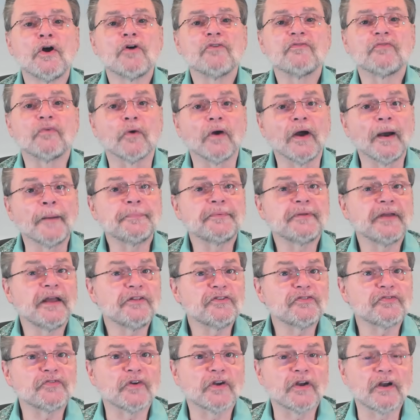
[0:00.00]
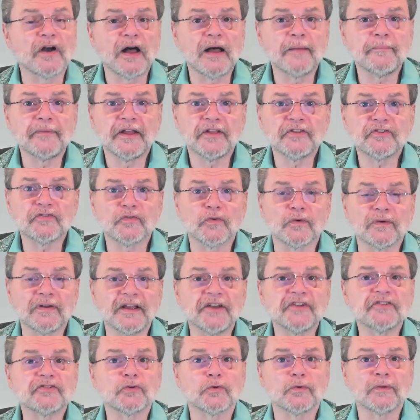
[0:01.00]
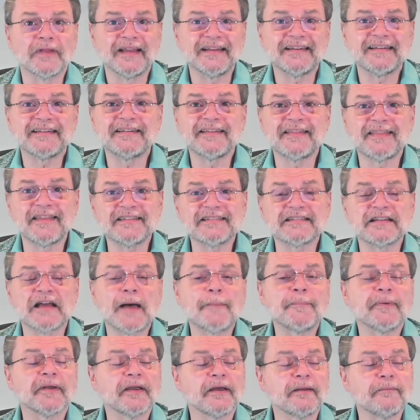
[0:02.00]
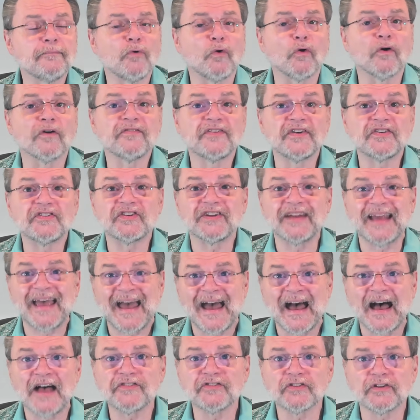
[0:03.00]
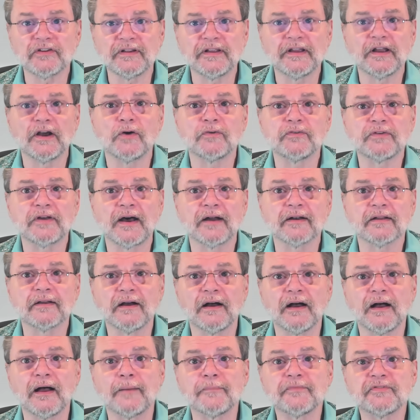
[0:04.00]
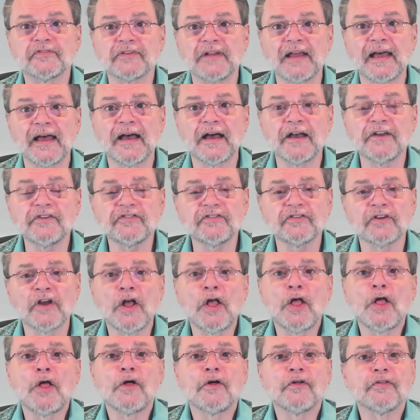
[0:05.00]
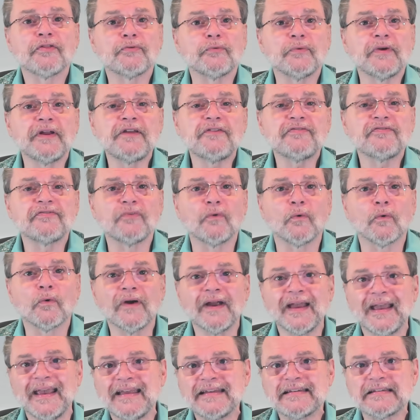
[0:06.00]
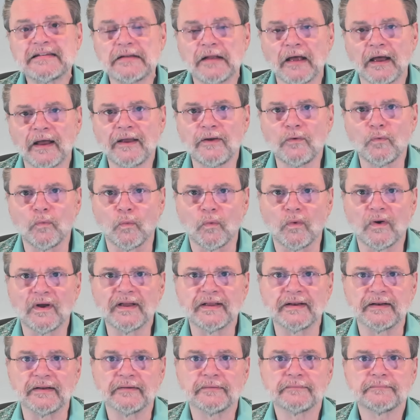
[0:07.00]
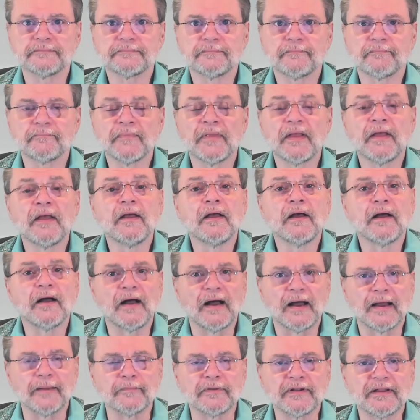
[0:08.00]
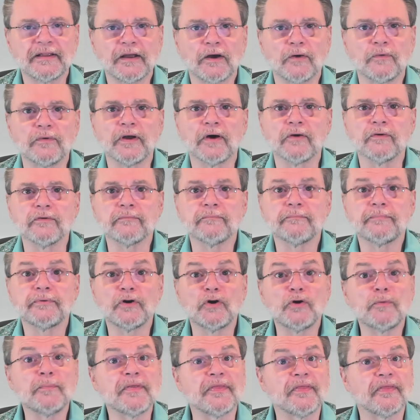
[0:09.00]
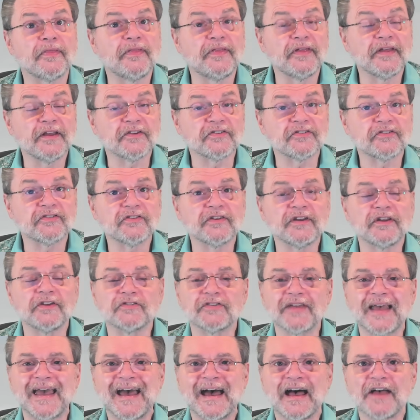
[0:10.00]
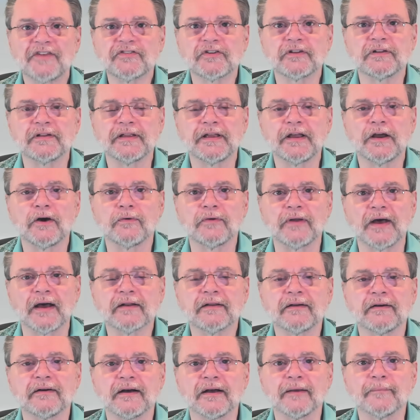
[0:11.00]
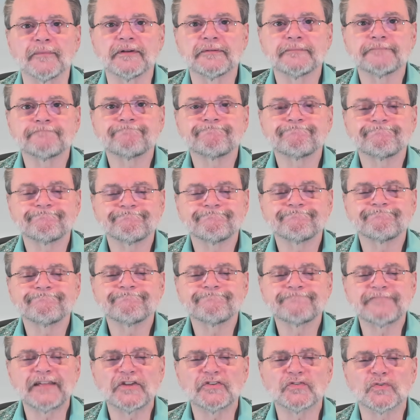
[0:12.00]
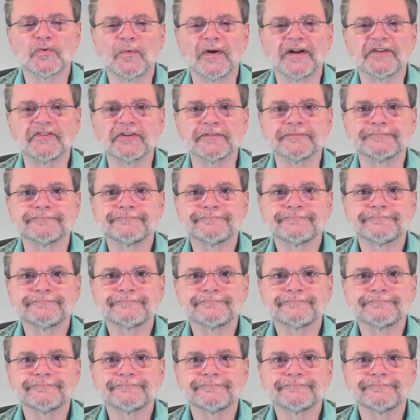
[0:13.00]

For updates, for comments, for links related to this topic and more, visit askleo.com slash 34891. I'm Leo Notenboom, and this is AskLeo.com. Thanks for watching.